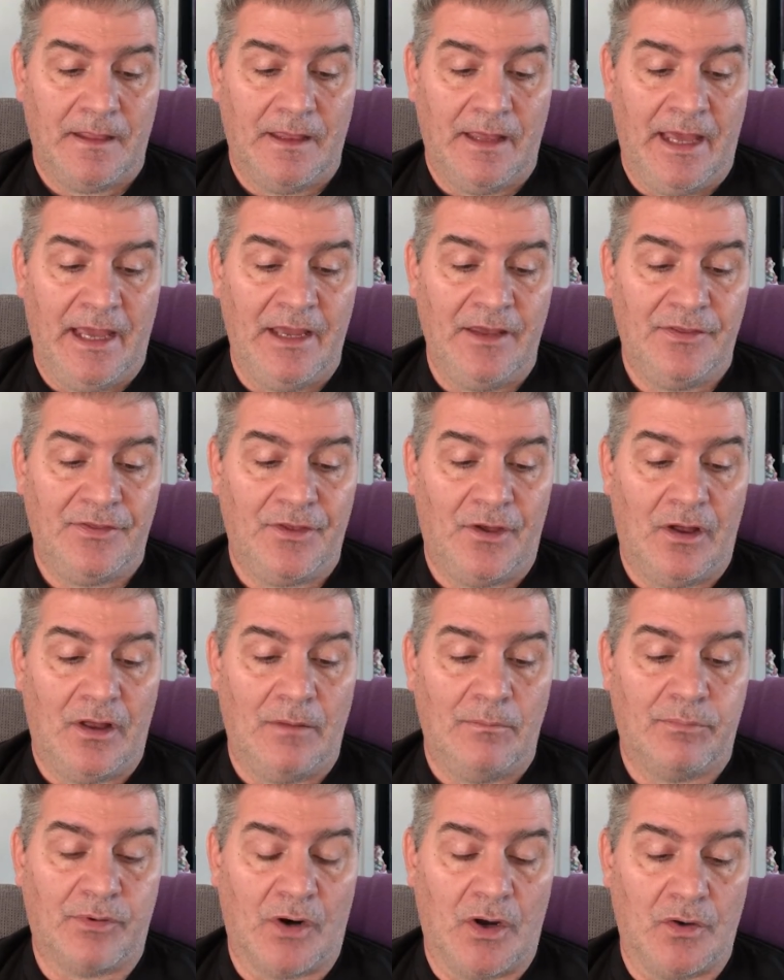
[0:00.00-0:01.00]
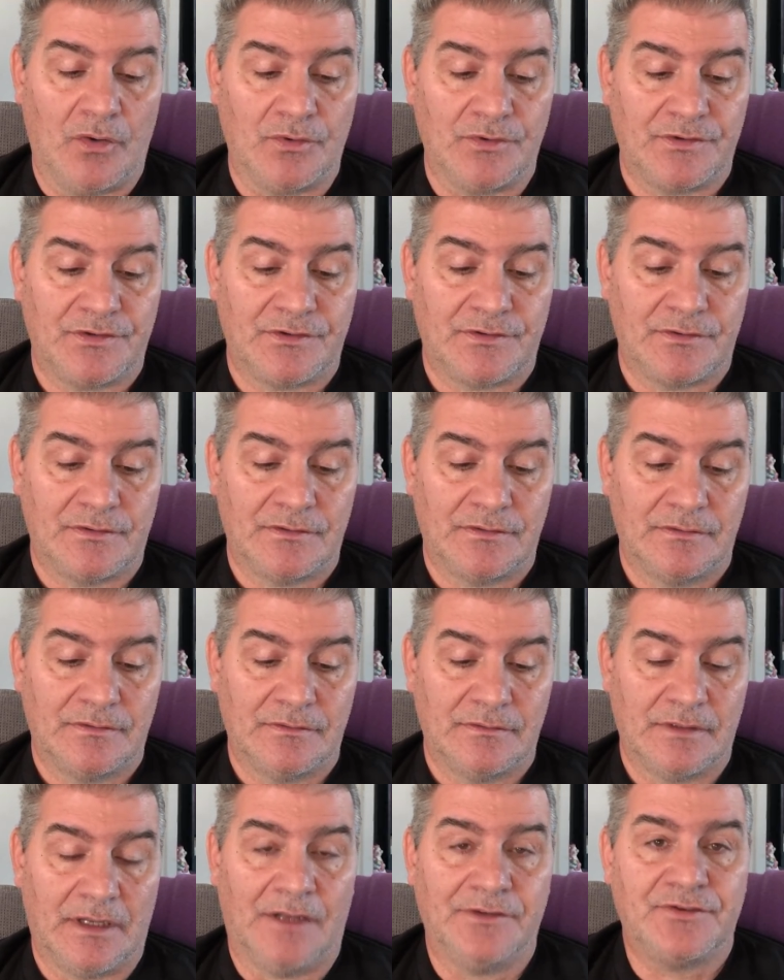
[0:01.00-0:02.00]
Athol brose.
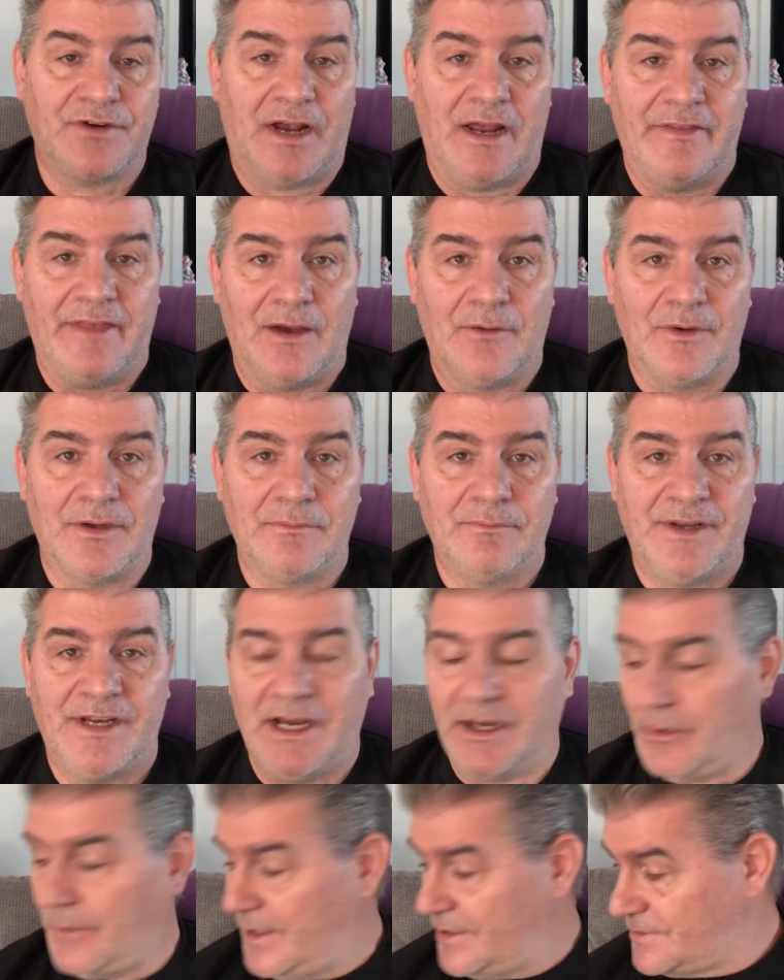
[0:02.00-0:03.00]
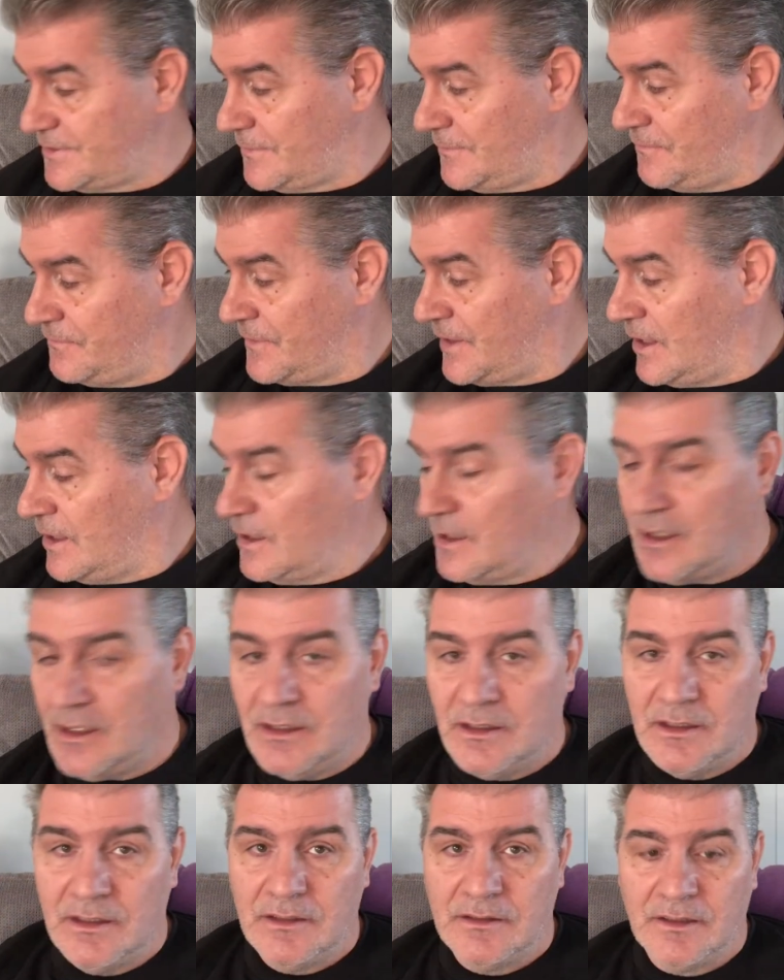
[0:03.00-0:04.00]
I'll try that one. But anyways,
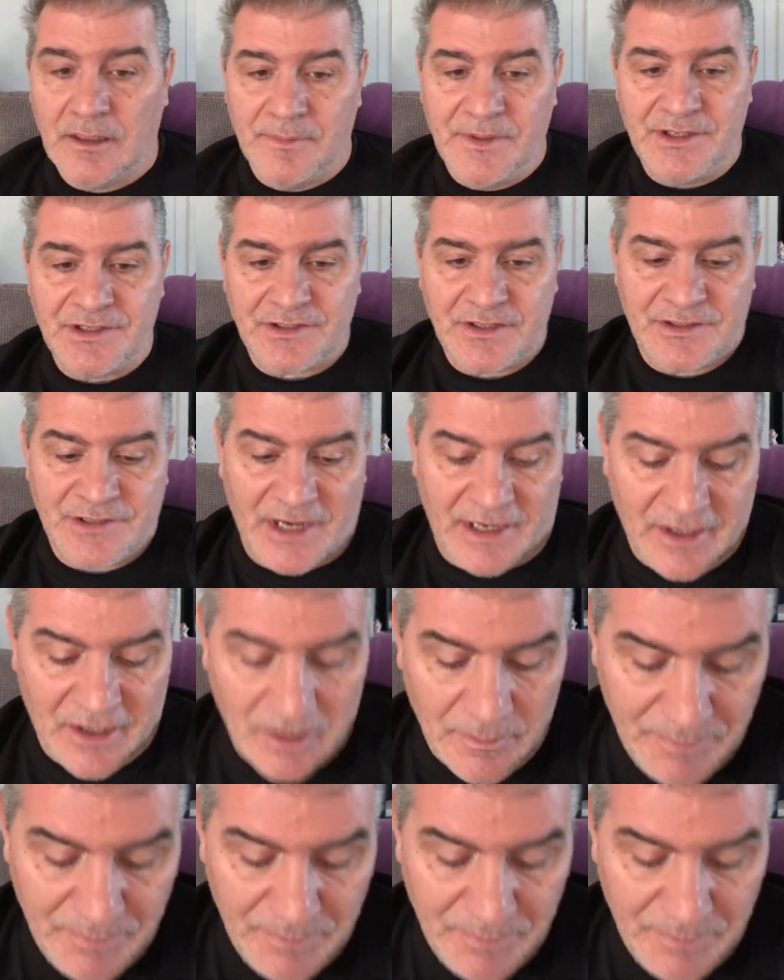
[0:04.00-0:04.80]
let me just check on our